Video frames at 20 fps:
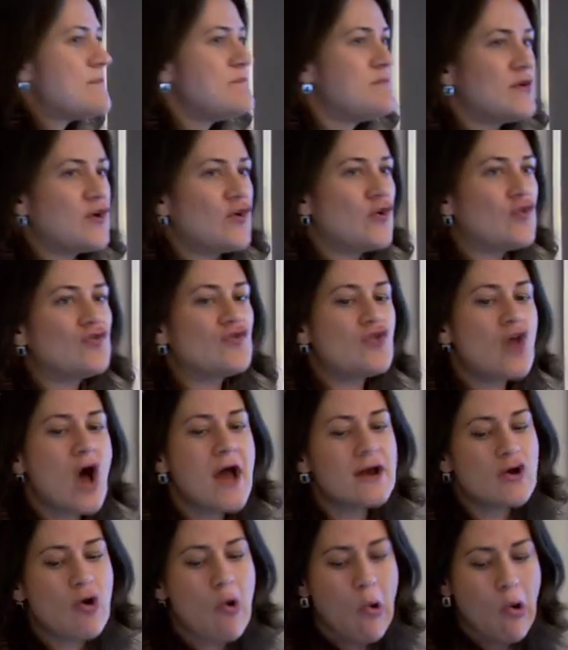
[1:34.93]
Because
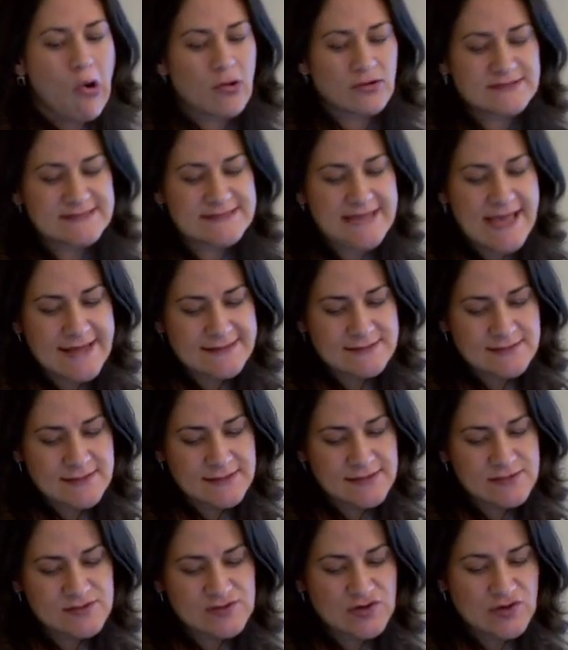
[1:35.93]
not all debt
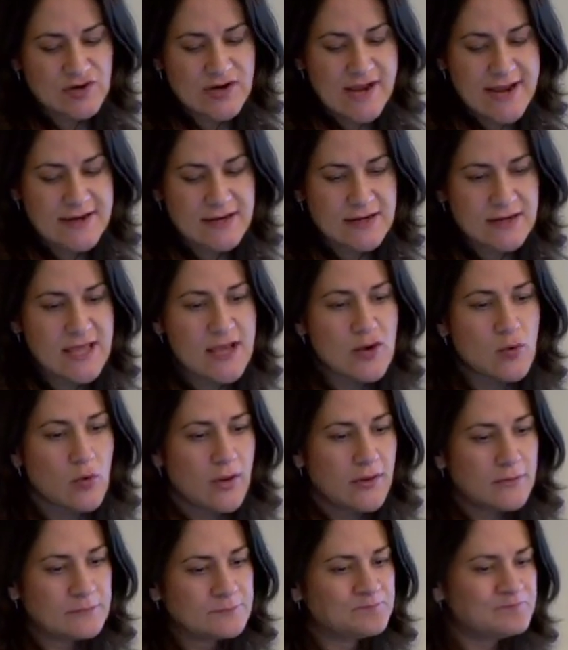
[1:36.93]
is created
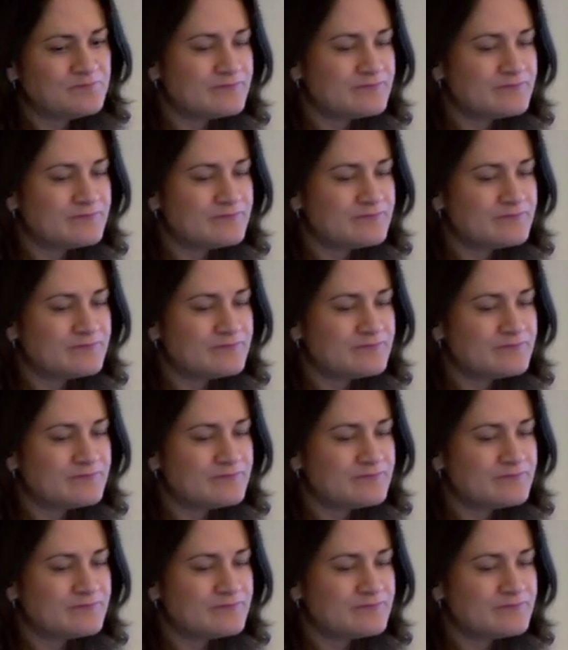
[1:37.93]
equal.